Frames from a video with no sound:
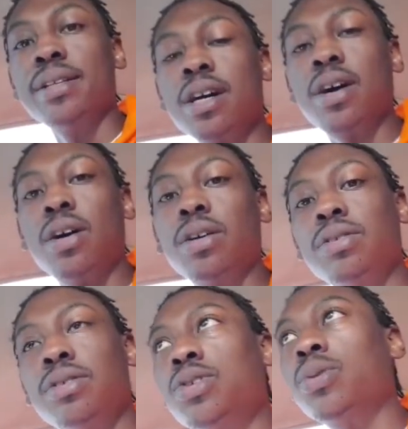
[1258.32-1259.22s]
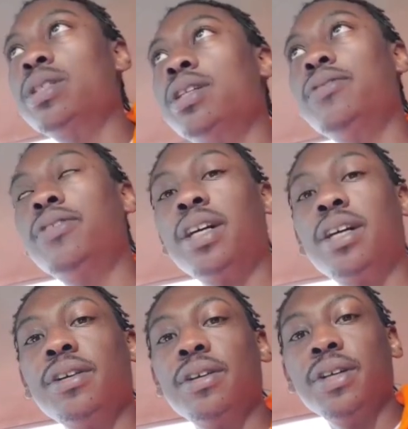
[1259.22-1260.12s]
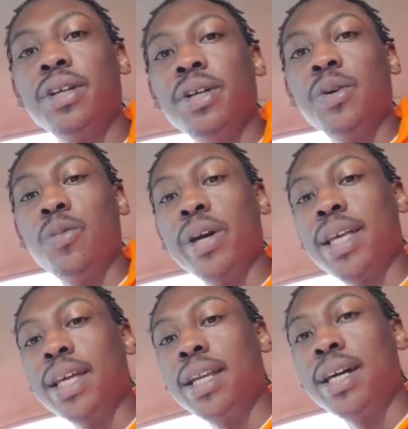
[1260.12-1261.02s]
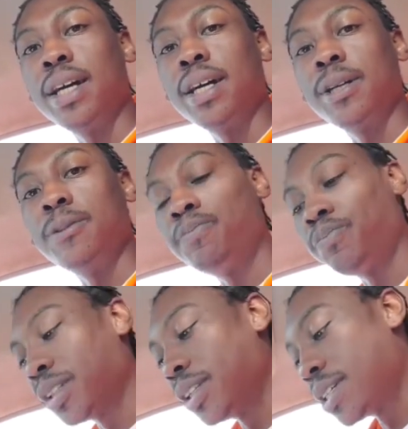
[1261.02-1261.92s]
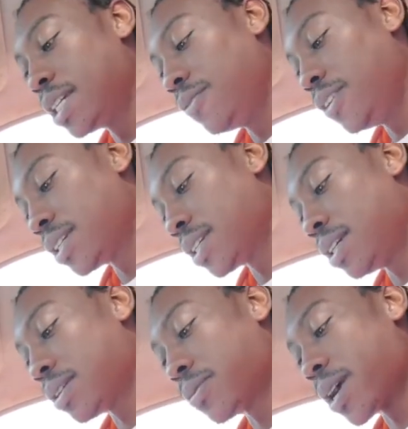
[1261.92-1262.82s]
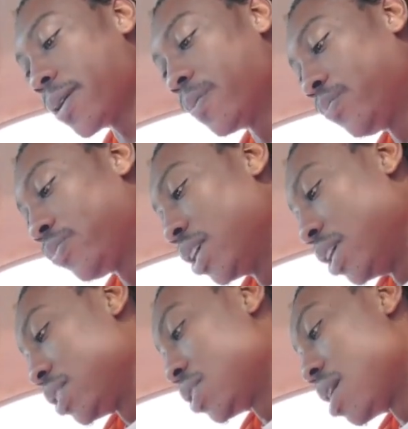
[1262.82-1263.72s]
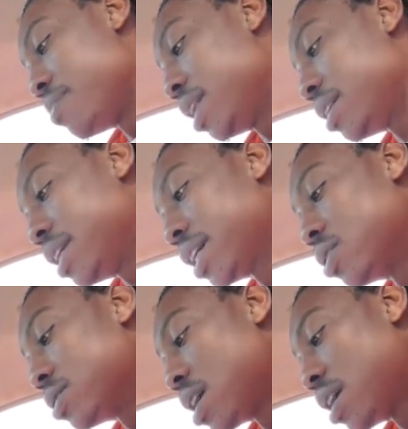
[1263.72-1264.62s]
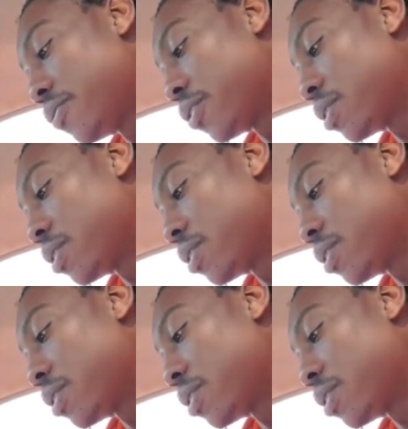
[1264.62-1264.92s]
men to all sorts of wicked lasciviousness, right? So I mean, it goes on